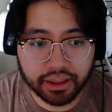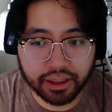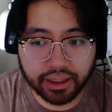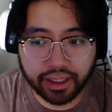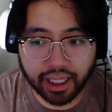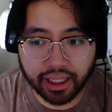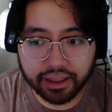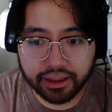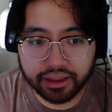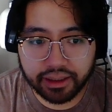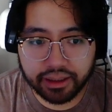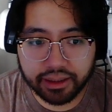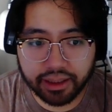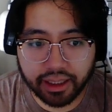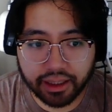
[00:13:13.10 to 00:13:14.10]
Gallant.
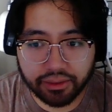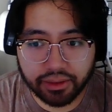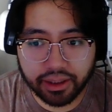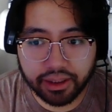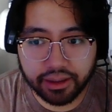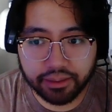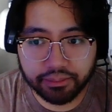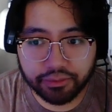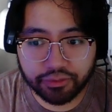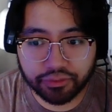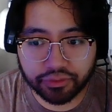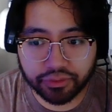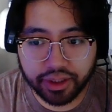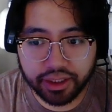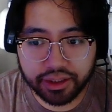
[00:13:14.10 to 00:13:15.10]
Now I am
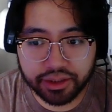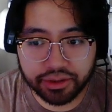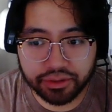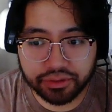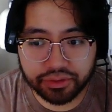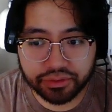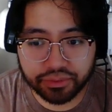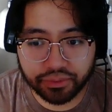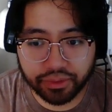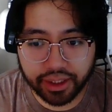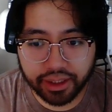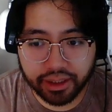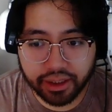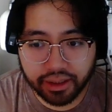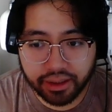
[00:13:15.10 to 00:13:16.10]
free to
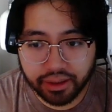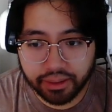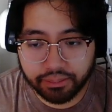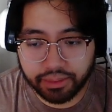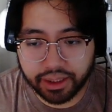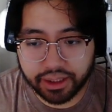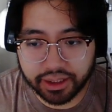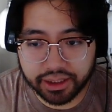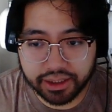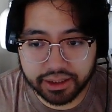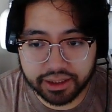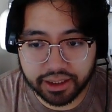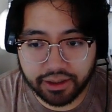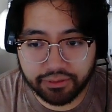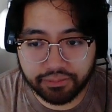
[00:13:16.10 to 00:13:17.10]
swing because
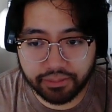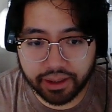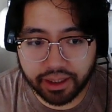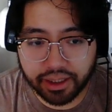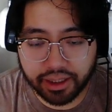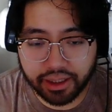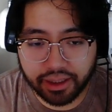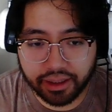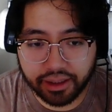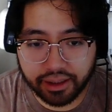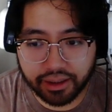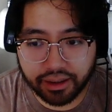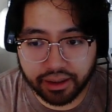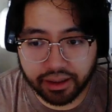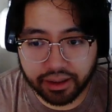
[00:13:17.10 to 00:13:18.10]
if my
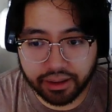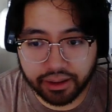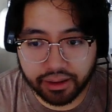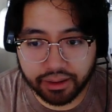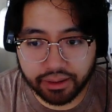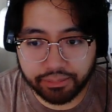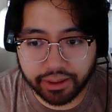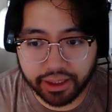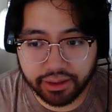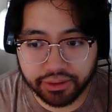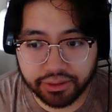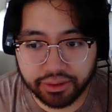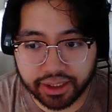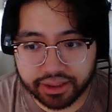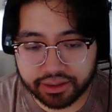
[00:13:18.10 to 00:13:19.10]

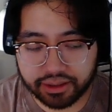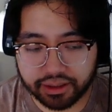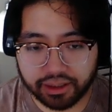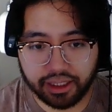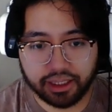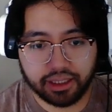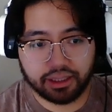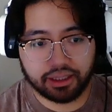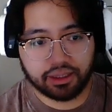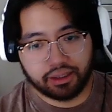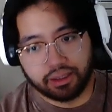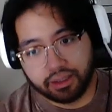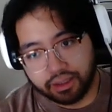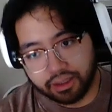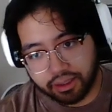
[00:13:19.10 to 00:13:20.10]
Pail gets deleted,
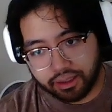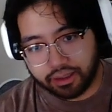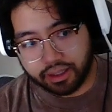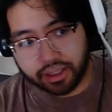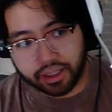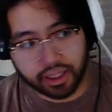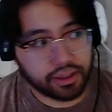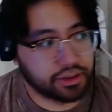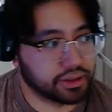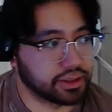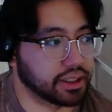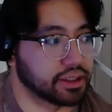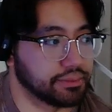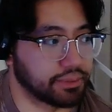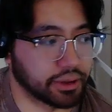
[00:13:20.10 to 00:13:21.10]
then I just
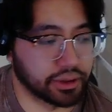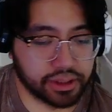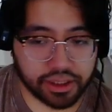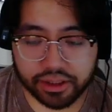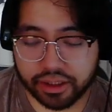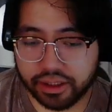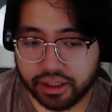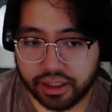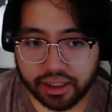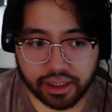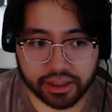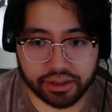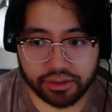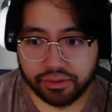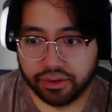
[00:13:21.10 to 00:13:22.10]
get to partition and I
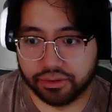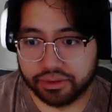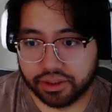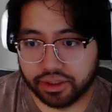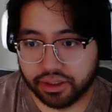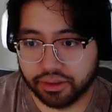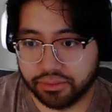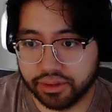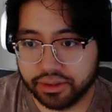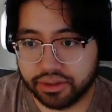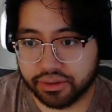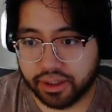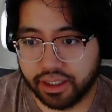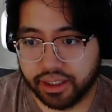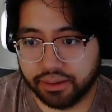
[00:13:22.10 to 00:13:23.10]
get to go into another one.
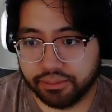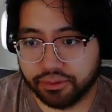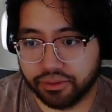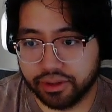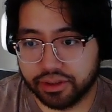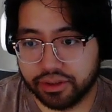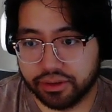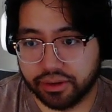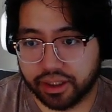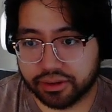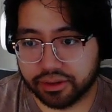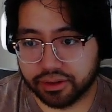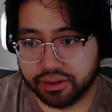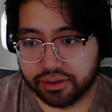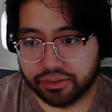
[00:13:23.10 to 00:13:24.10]
So I am going to
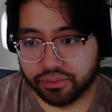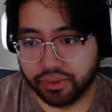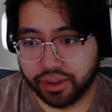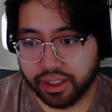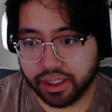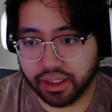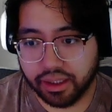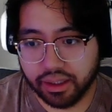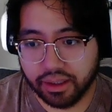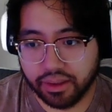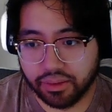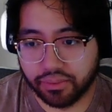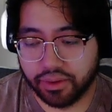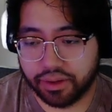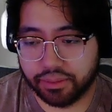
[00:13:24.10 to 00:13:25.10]
actually swing
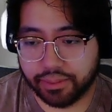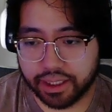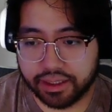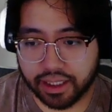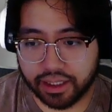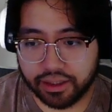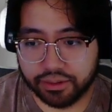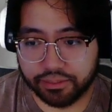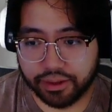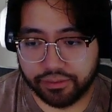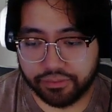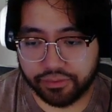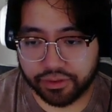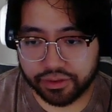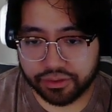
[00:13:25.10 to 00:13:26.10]
with my Dynamon
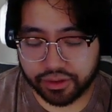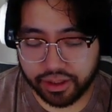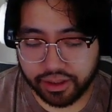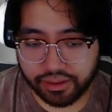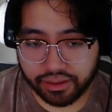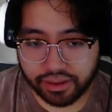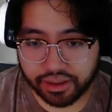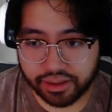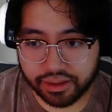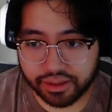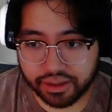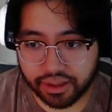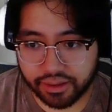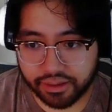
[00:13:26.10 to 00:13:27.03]
first, right? Because